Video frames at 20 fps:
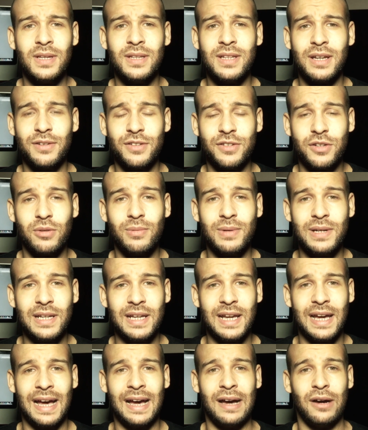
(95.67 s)
Now it's
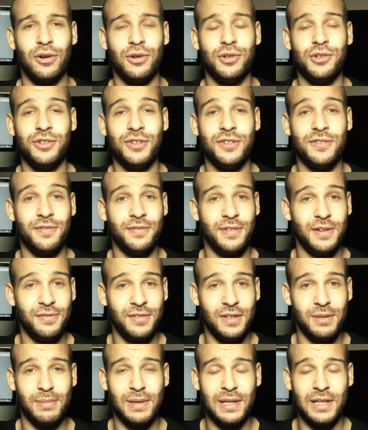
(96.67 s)
currently at
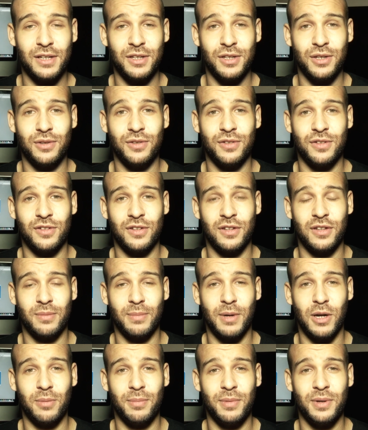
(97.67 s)
150 million users at the
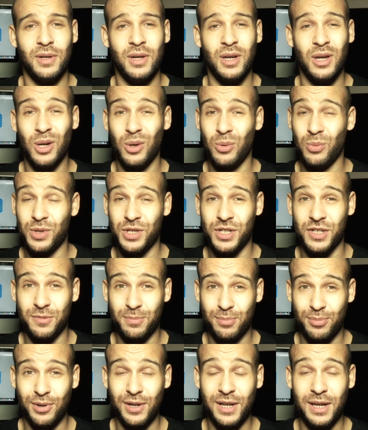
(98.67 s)
moment, which is
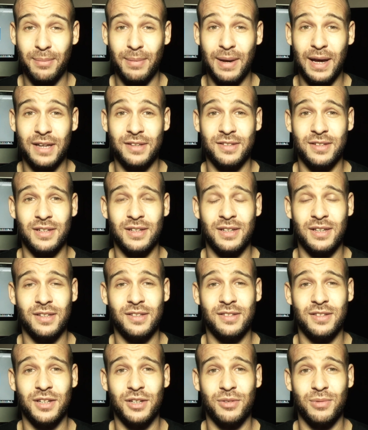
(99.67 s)
pretty amazing
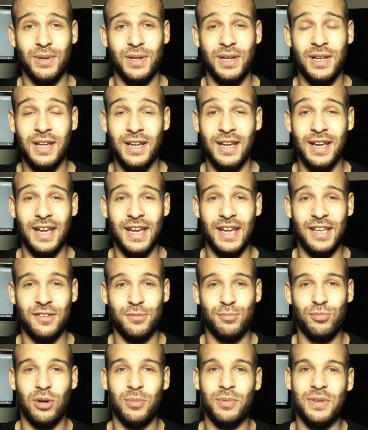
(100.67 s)
considering it's
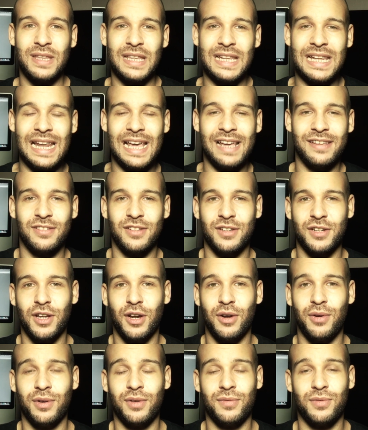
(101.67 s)
probably the lesser
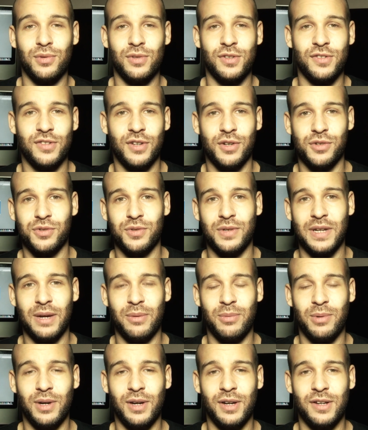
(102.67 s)
known of all the social
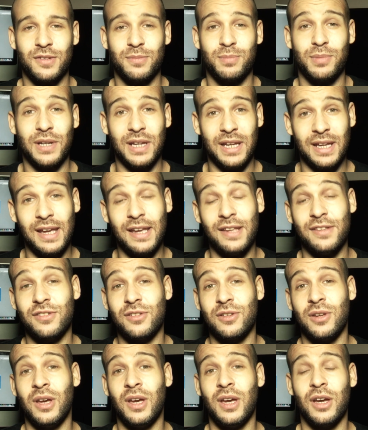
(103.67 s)
networks, but it is
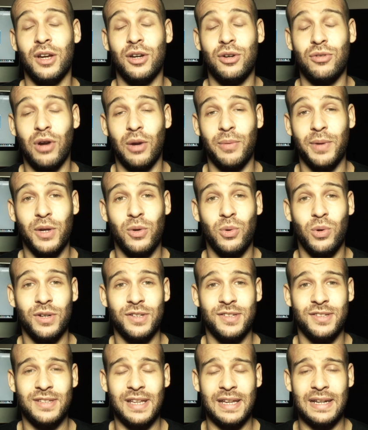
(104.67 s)
growing
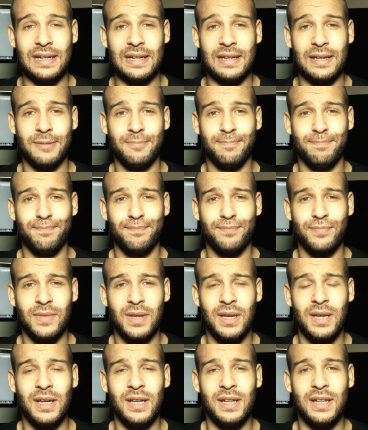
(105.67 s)
quite steadily.
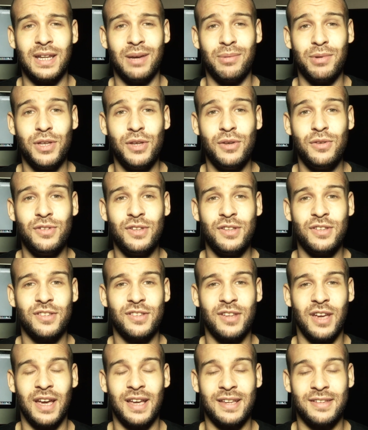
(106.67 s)
Now it
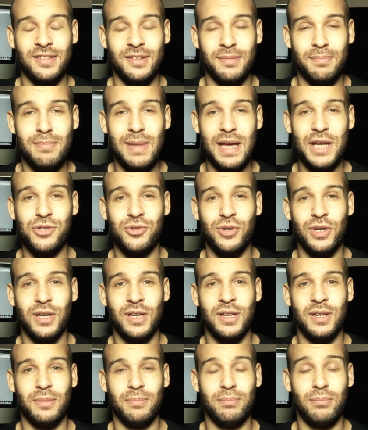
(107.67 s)
uses a
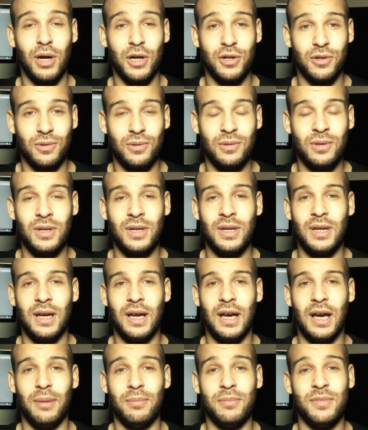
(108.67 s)
symmetric model
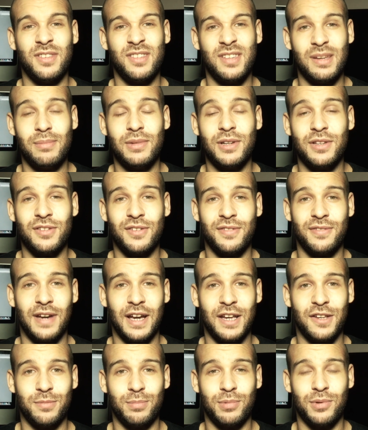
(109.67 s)
similar to
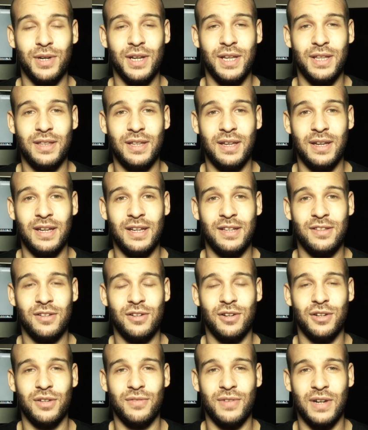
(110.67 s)
Facebook in that it's
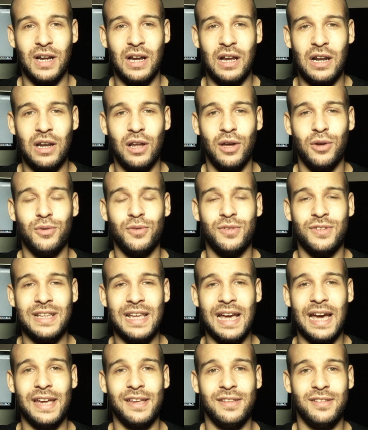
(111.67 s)
kind of a closed
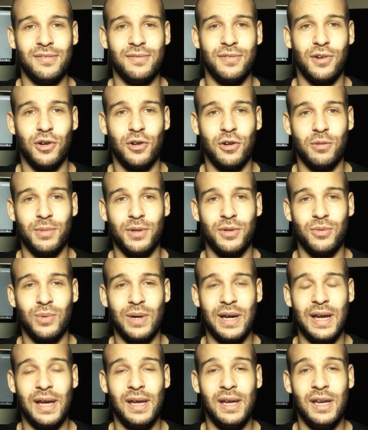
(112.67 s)
gate environment
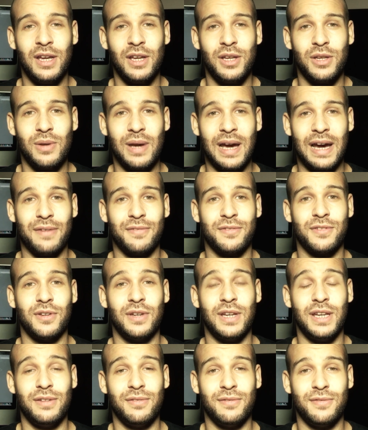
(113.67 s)
where you have
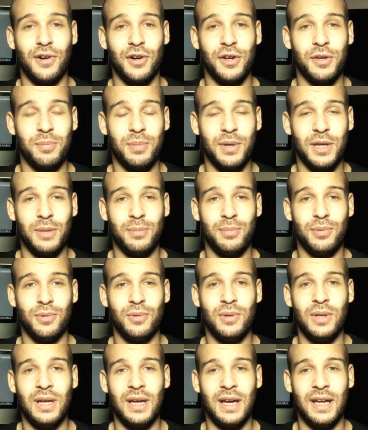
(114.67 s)
to invite
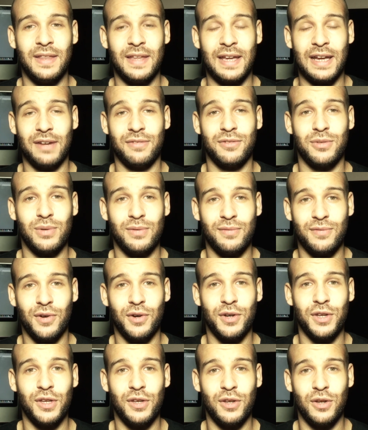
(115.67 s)
people and they have to
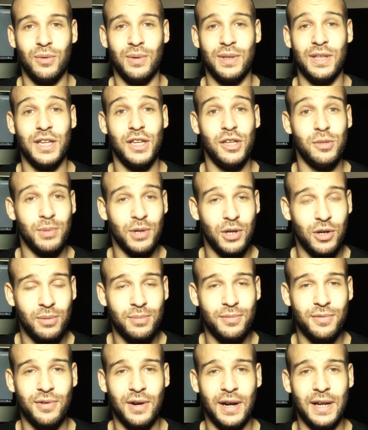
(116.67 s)
invite you and then you
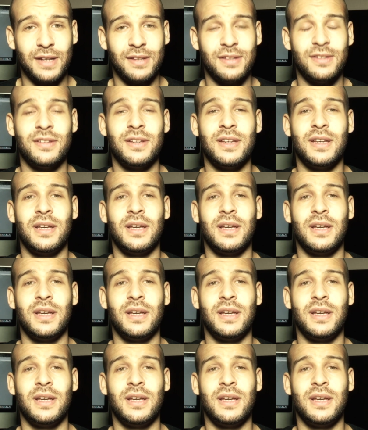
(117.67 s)
become friends.